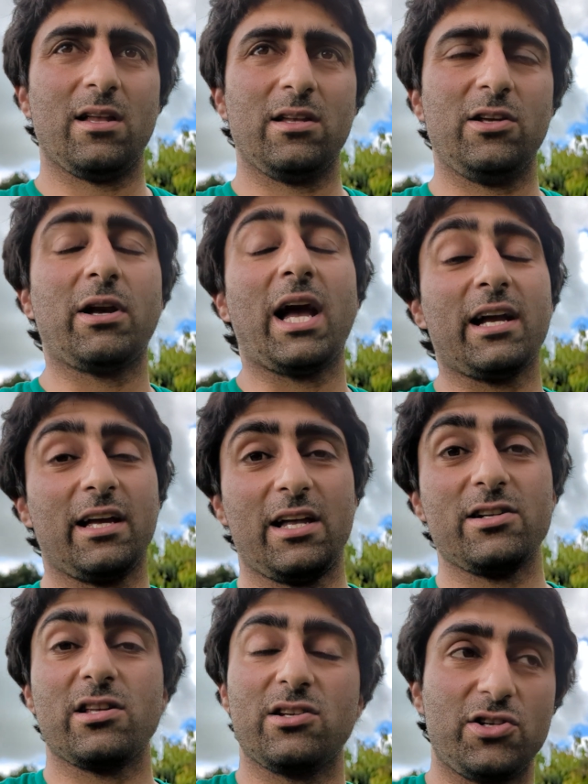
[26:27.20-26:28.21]
you can get
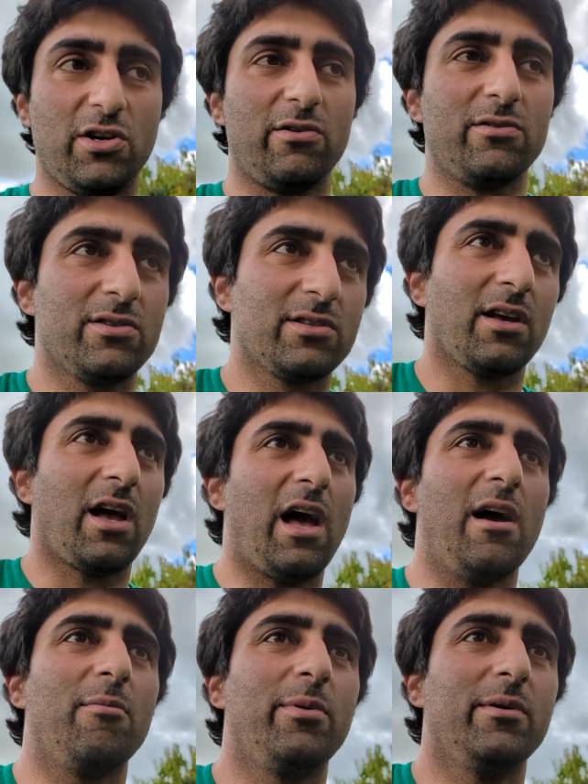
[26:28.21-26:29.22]
the juice,
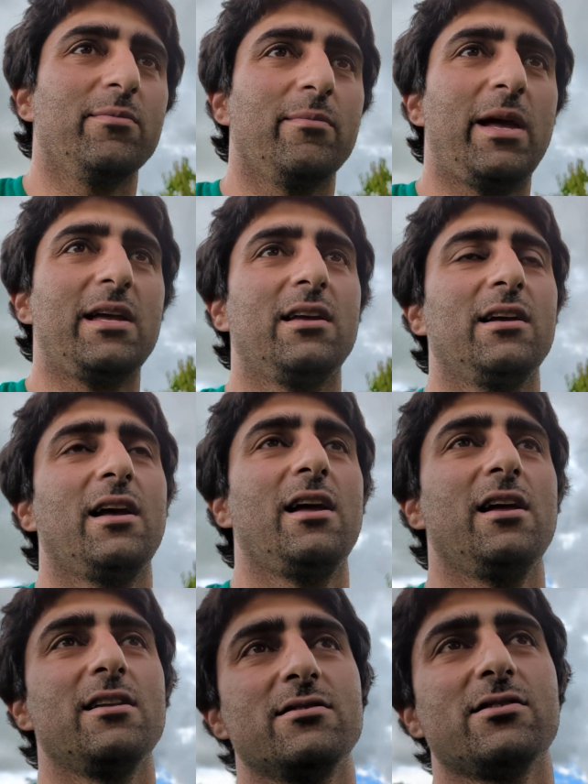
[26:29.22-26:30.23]
but making it
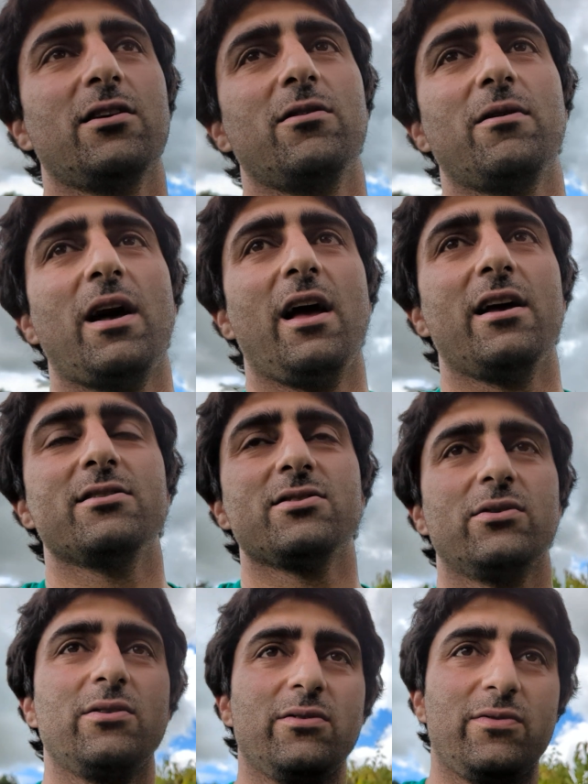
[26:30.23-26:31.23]
into a
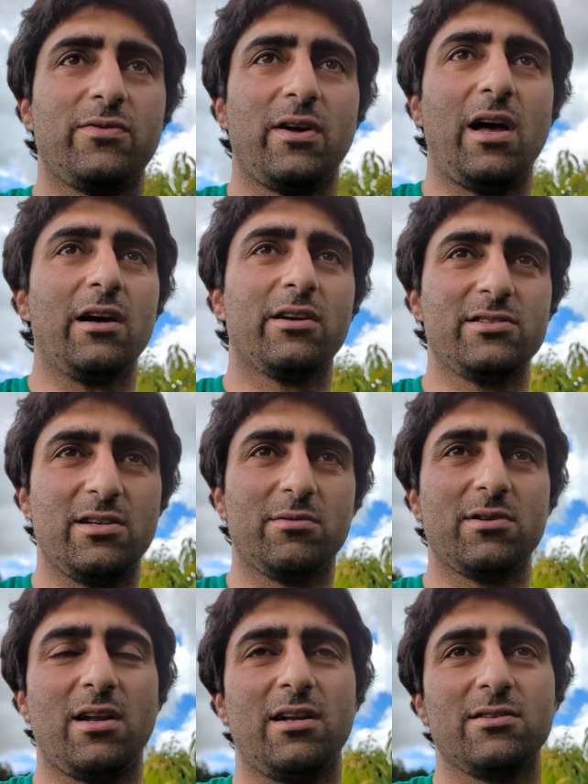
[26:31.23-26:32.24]
sort of, because you
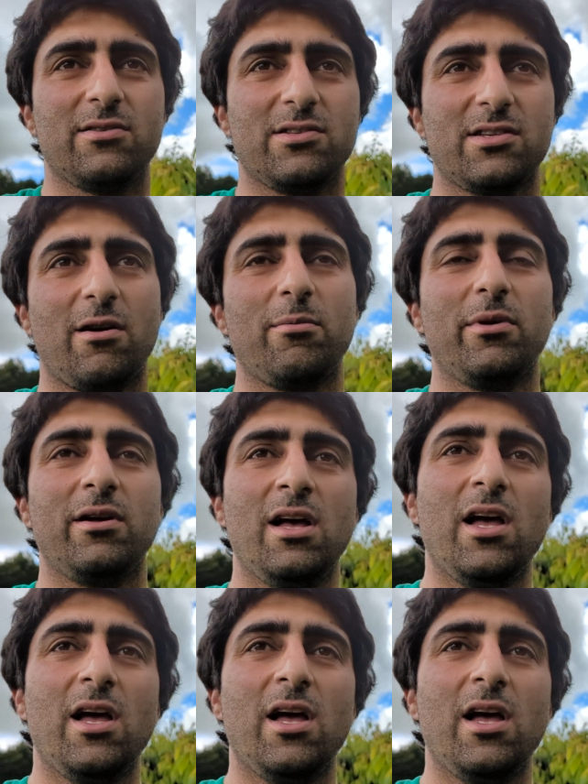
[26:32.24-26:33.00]
turn it into a syrup, but